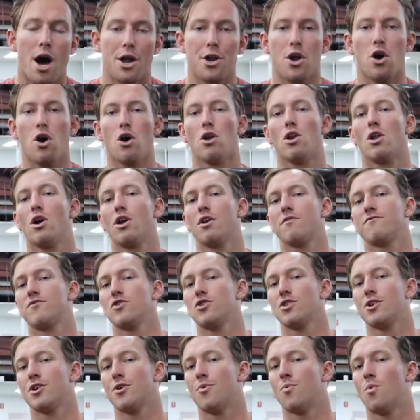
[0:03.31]
I know a lot of
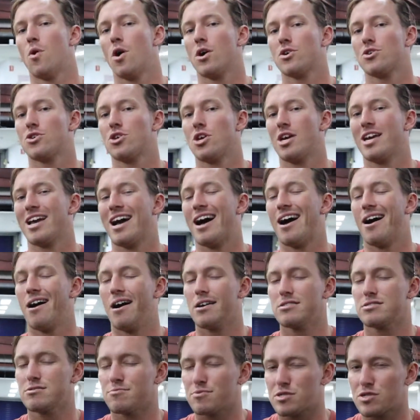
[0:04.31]
you that are watching
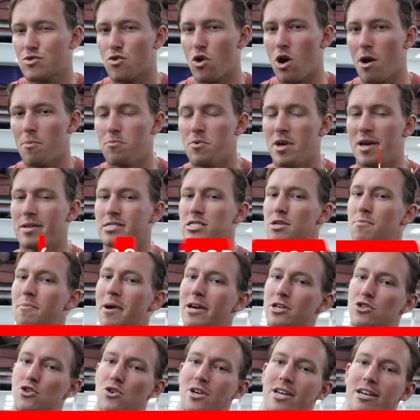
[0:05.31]
aren't subscribed yet, so
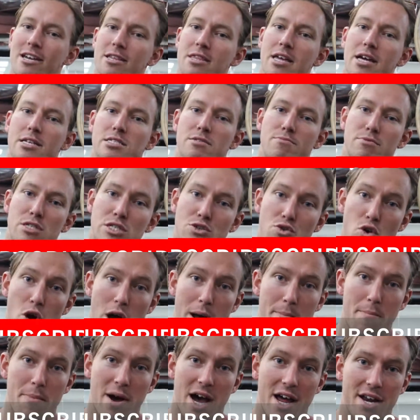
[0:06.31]
make sure you hit that
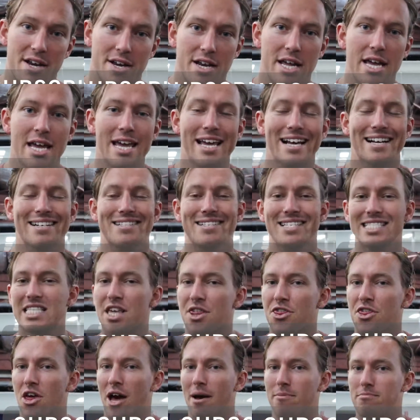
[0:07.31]
subscribe button, click the
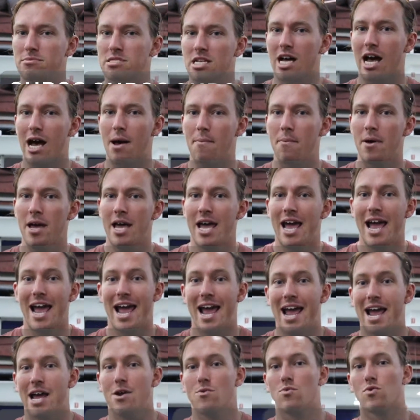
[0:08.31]
thumbs up,
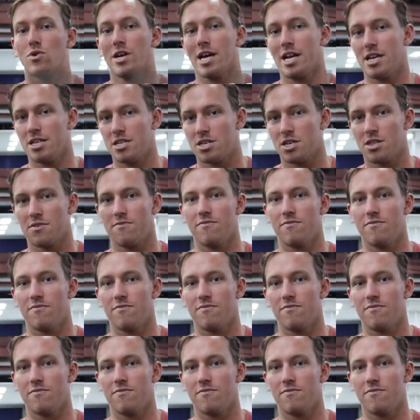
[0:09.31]
and we'll get into the